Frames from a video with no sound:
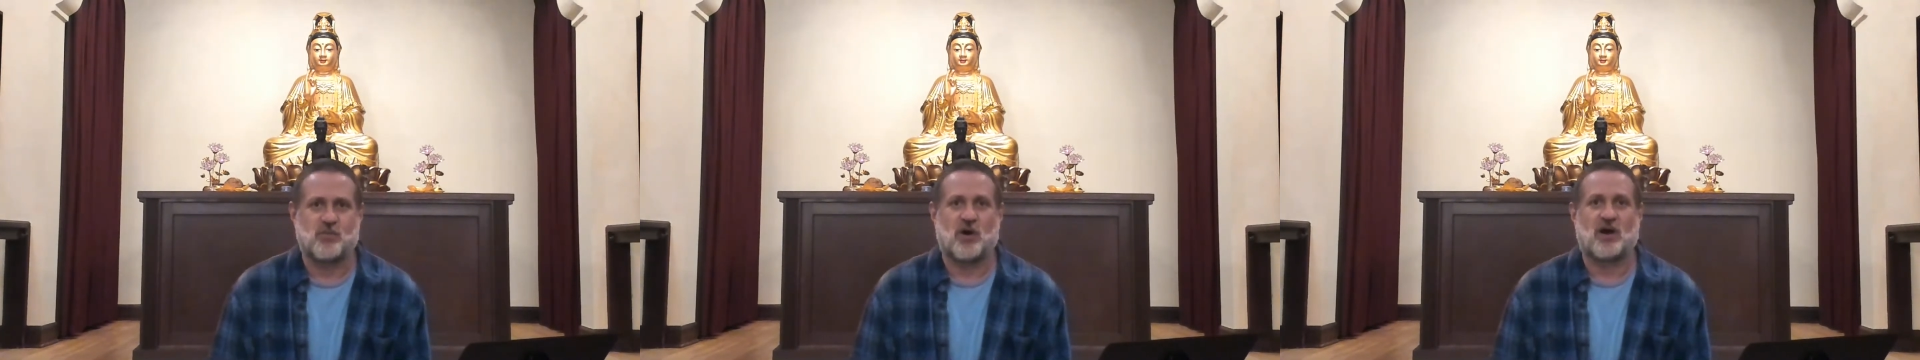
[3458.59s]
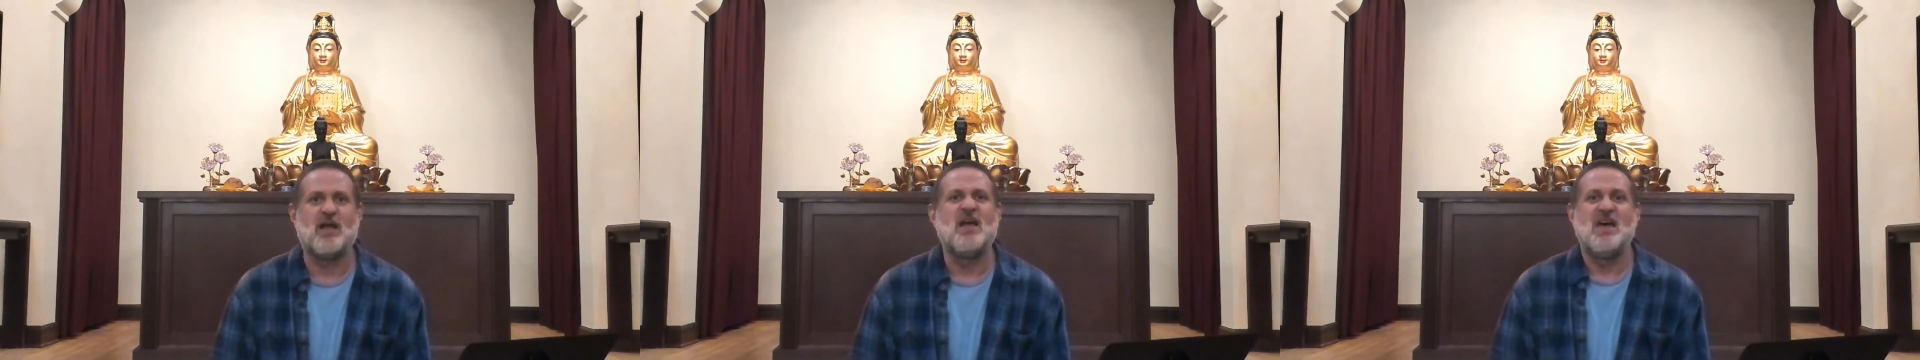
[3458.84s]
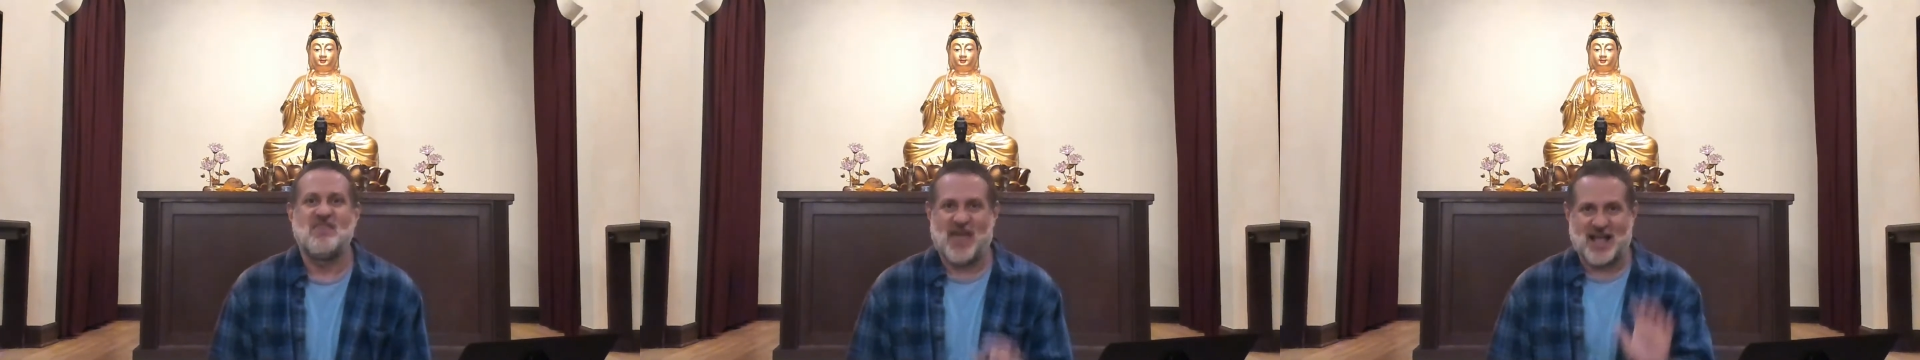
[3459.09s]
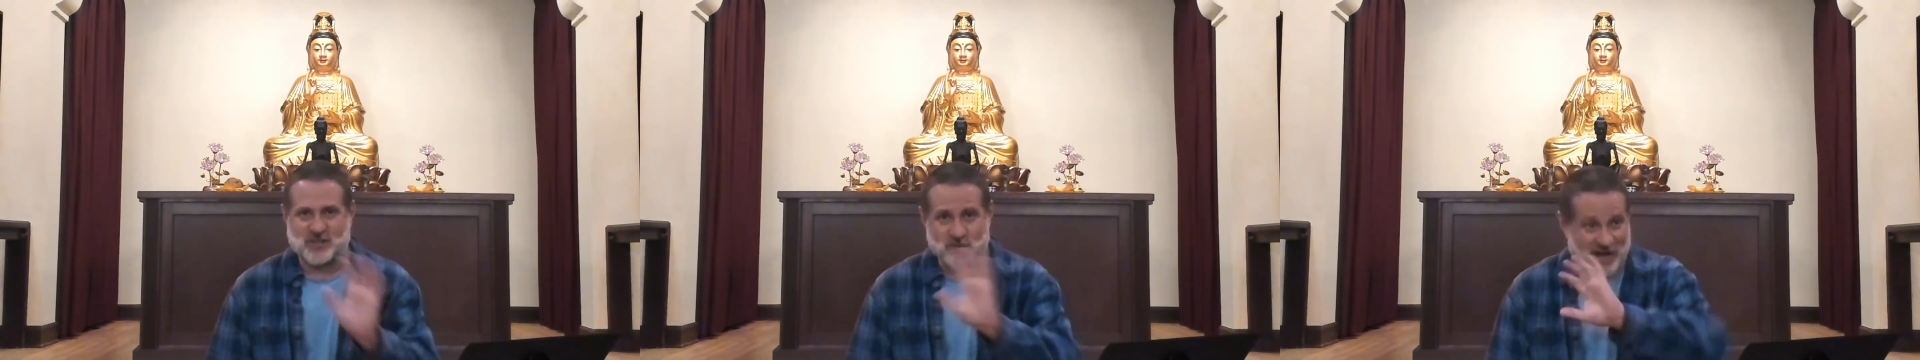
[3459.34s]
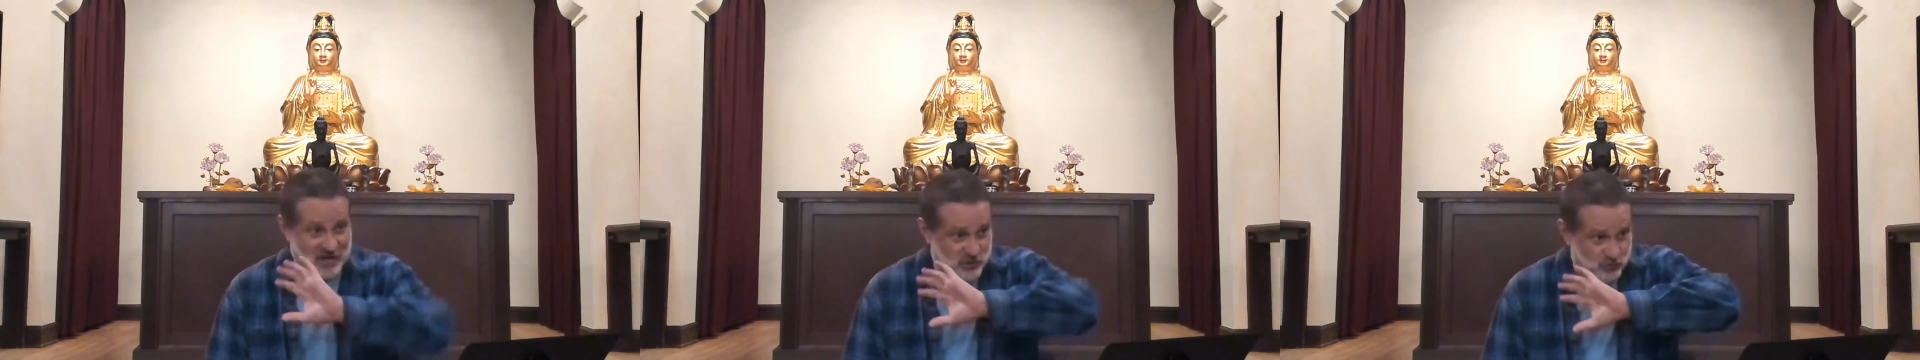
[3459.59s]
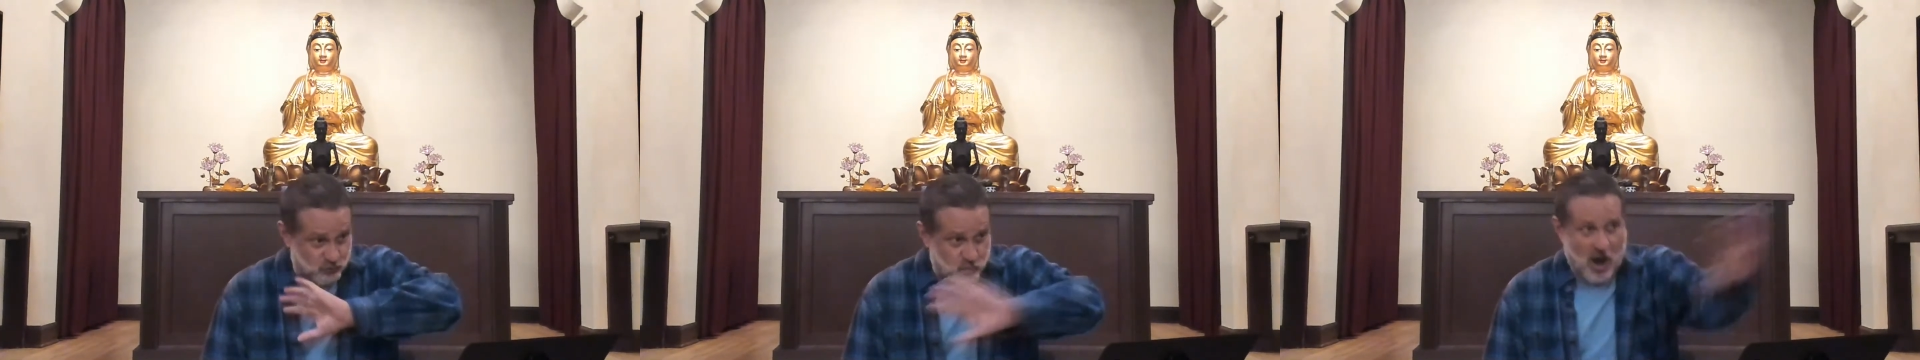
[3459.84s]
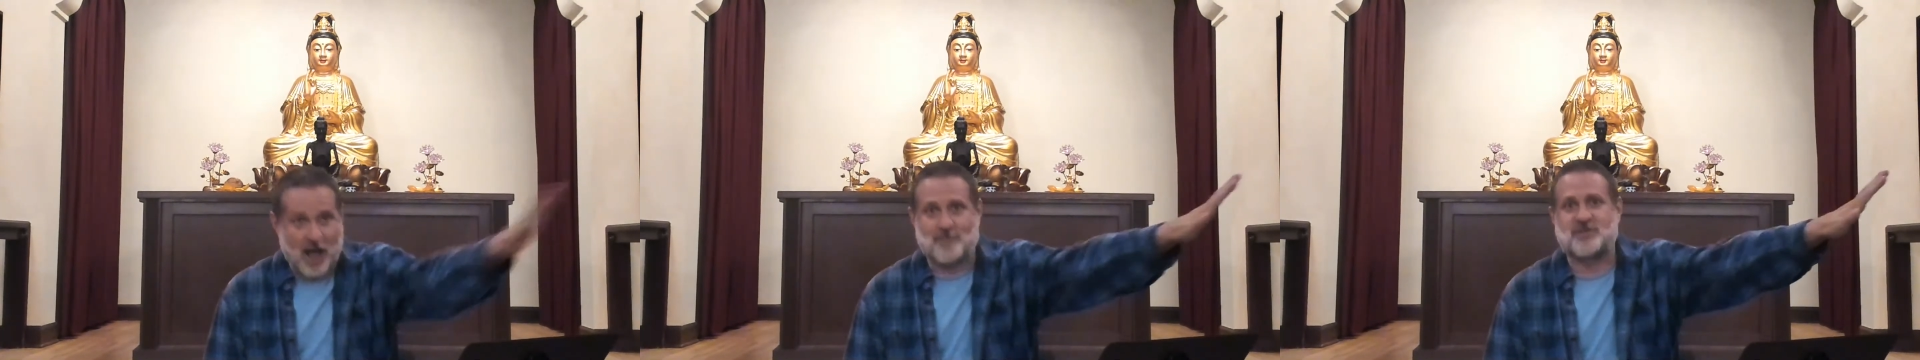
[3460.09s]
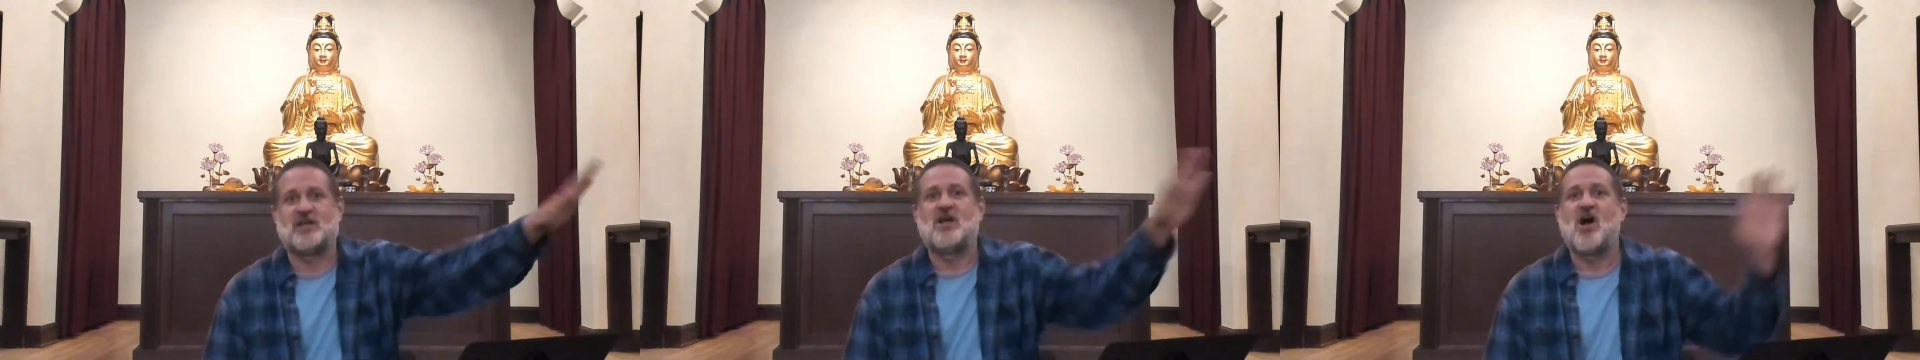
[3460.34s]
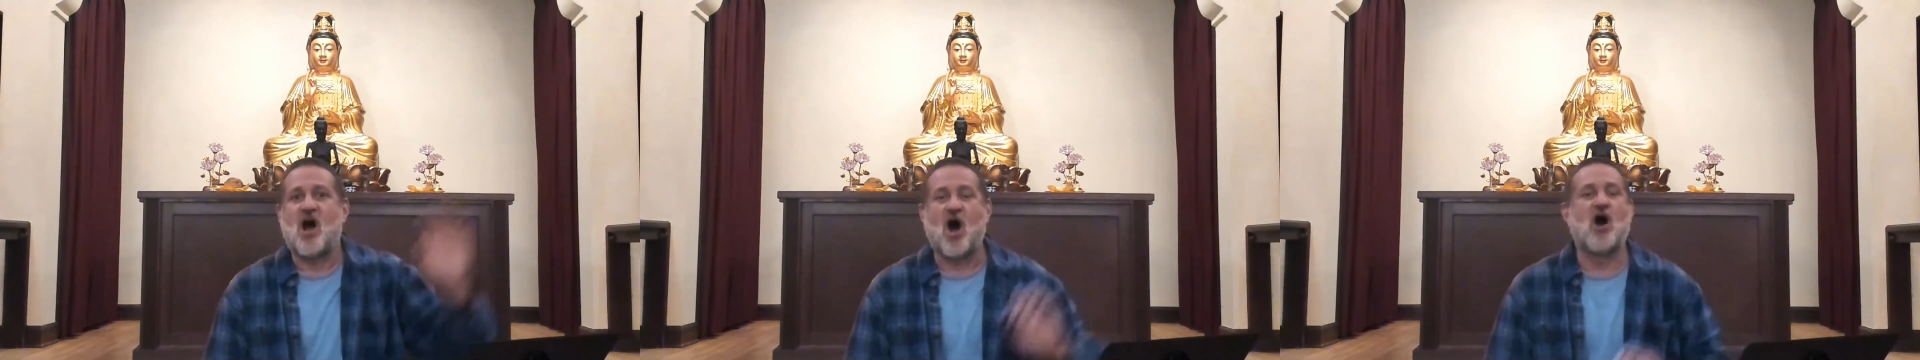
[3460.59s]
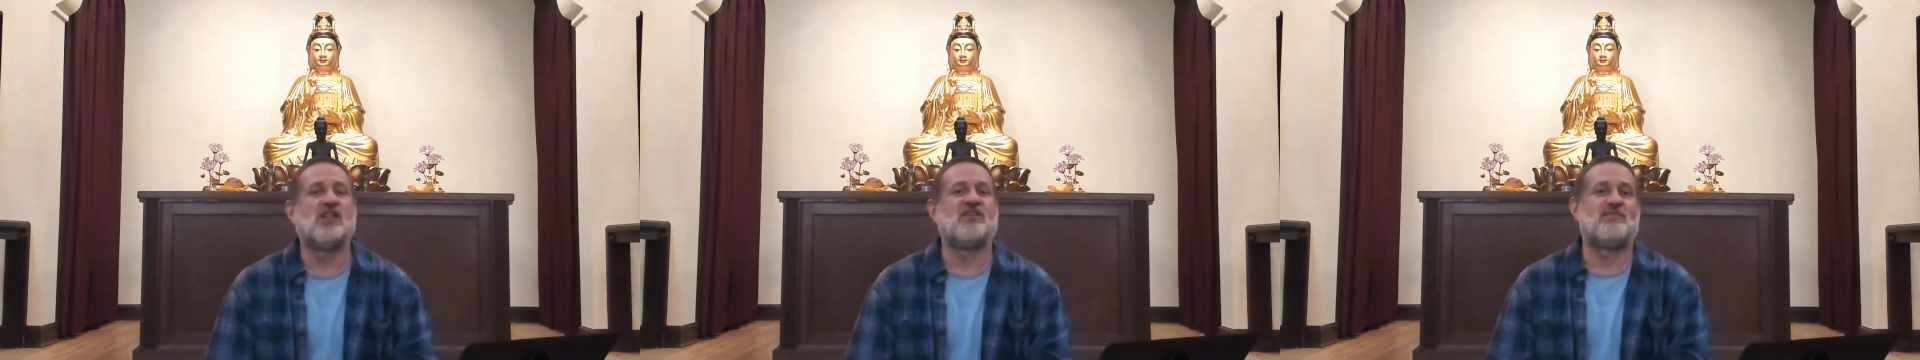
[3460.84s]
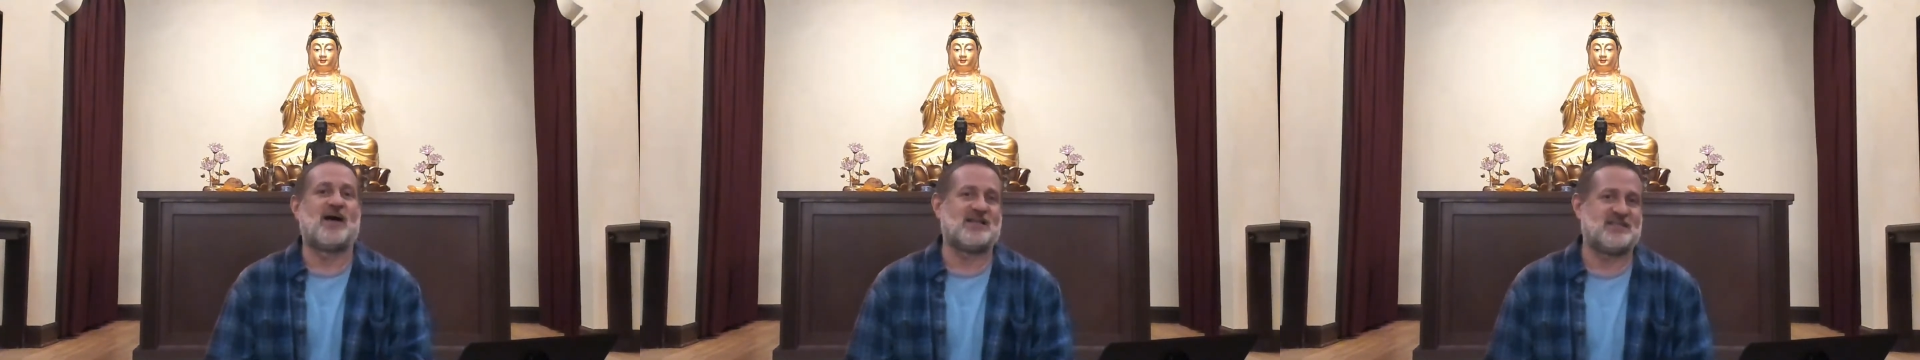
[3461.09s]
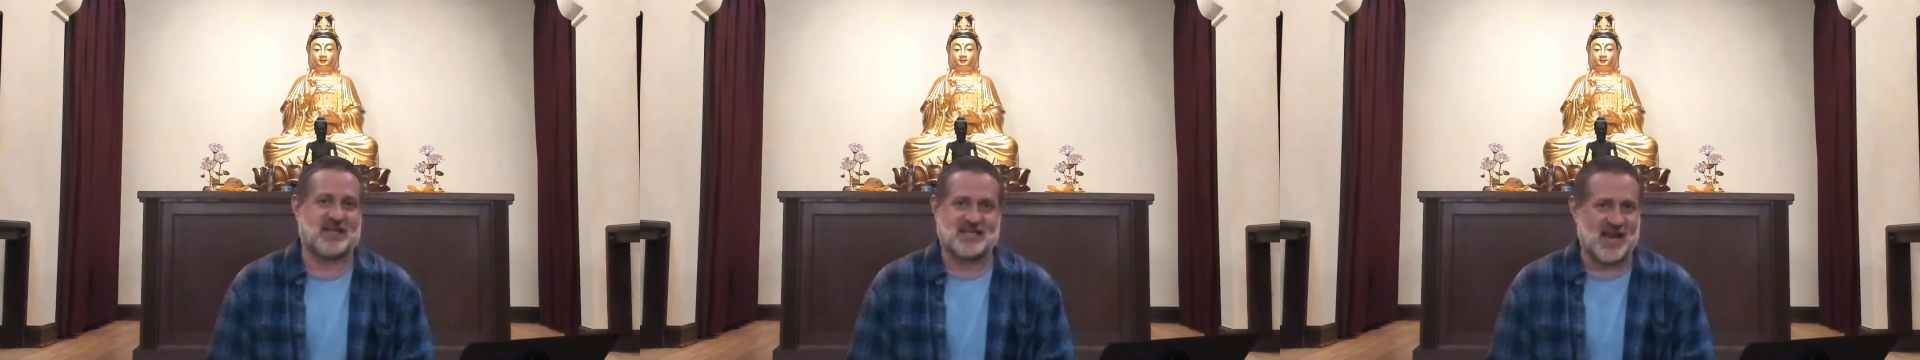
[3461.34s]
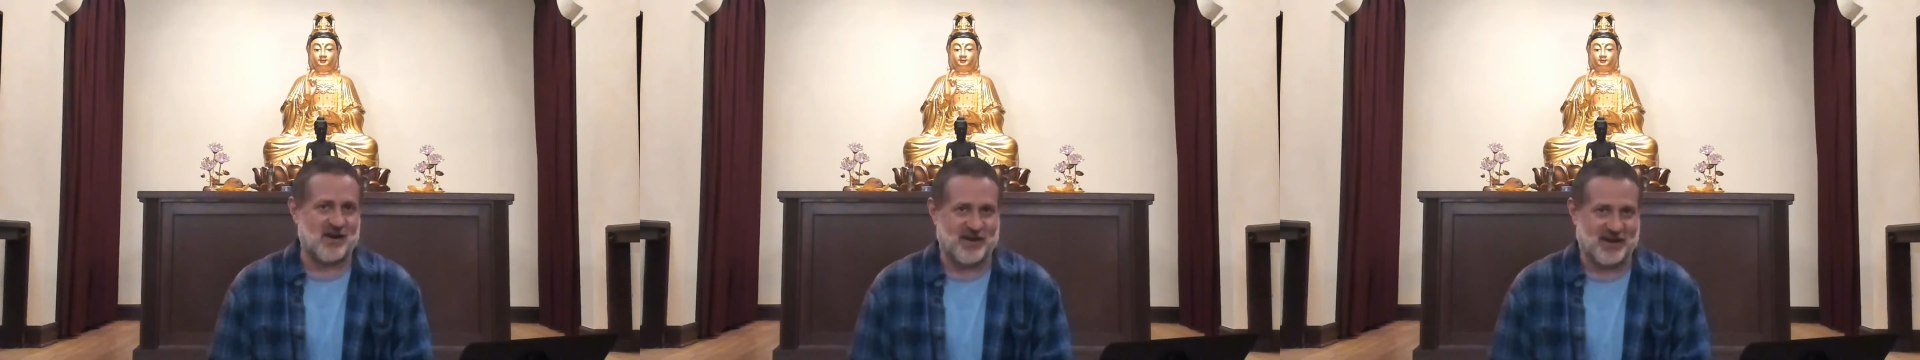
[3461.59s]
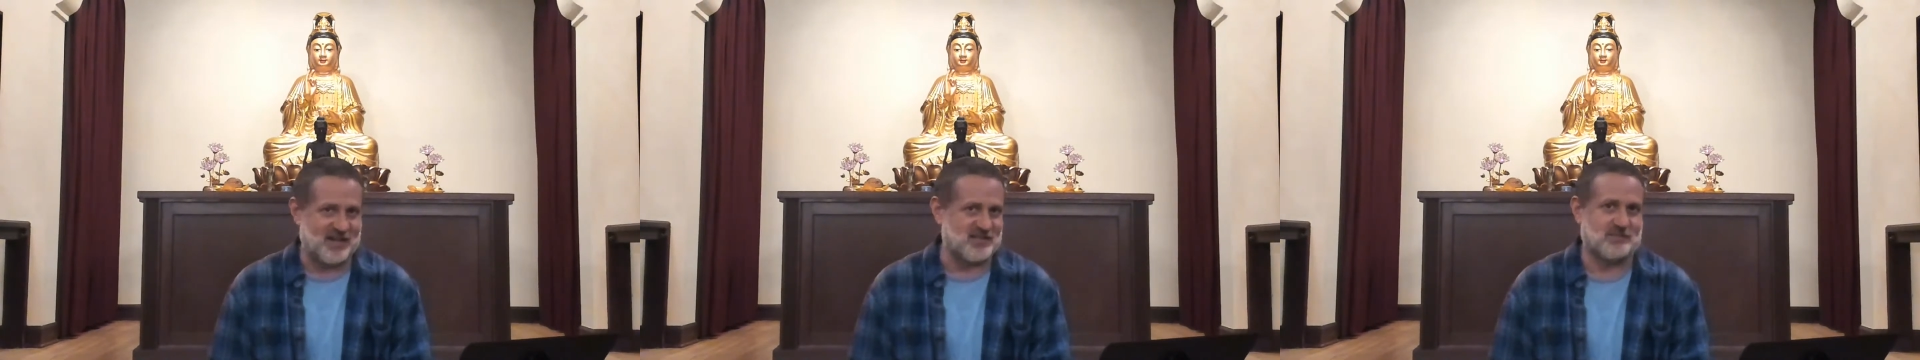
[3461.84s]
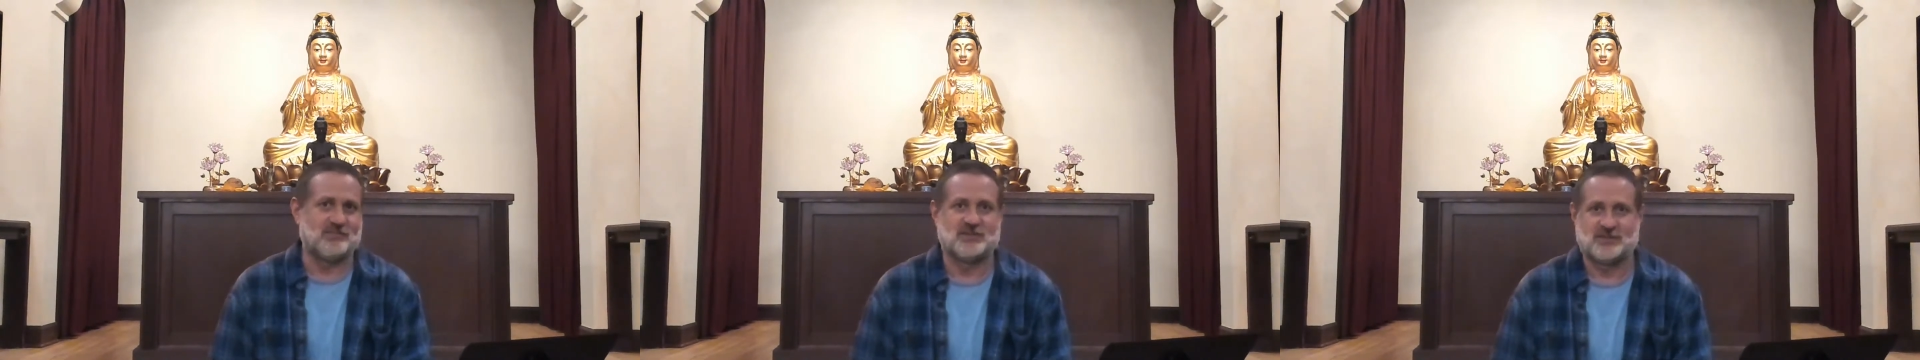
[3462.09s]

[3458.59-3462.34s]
where that's when I dropped all of my sectarianism.